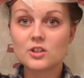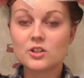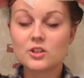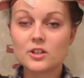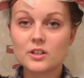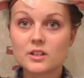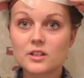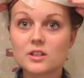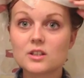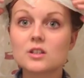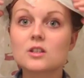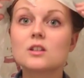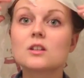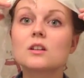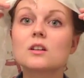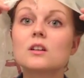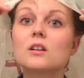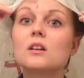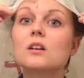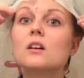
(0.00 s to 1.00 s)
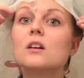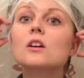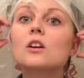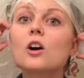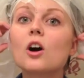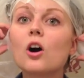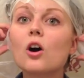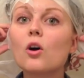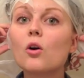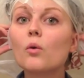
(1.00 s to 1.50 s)
Just
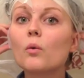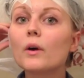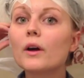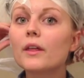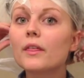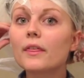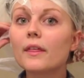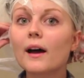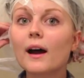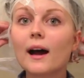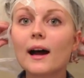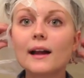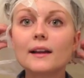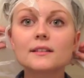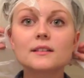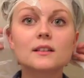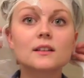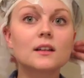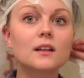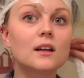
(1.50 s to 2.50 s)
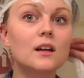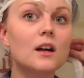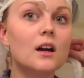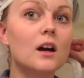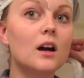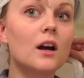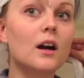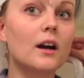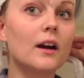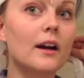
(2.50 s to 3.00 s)
go with
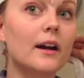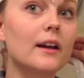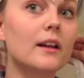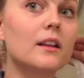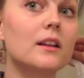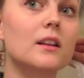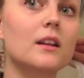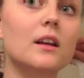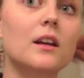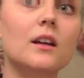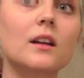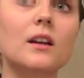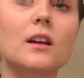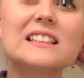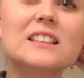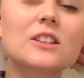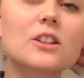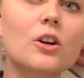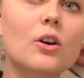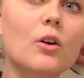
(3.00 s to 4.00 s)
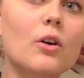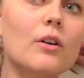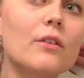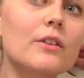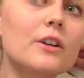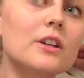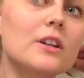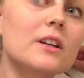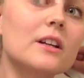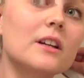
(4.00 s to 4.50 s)
that. Alright, and then go over
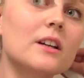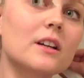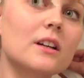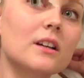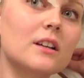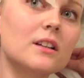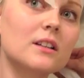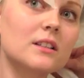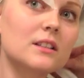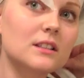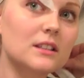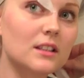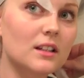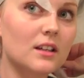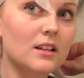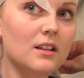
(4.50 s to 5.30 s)
your ears,